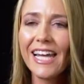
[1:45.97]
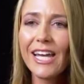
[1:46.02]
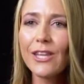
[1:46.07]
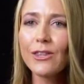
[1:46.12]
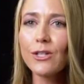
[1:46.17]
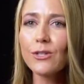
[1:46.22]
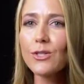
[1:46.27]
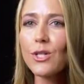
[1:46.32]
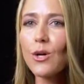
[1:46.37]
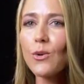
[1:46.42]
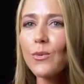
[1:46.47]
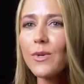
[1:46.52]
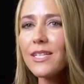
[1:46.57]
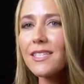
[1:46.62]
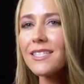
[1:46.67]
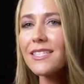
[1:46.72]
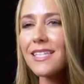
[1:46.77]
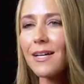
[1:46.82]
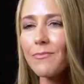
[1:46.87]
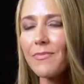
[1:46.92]
There's
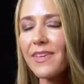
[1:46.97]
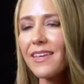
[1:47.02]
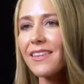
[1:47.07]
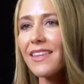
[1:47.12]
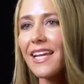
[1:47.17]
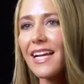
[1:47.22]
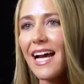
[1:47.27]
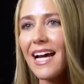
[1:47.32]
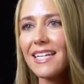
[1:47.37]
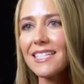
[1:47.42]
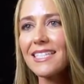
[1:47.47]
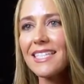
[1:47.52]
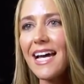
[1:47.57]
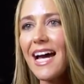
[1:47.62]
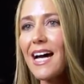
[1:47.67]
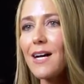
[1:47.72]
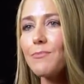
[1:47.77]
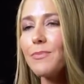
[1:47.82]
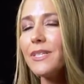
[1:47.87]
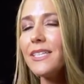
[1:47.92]
always something that has to
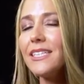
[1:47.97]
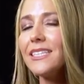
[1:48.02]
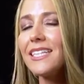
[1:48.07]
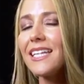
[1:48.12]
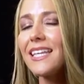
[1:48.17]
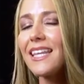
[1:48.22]
happen.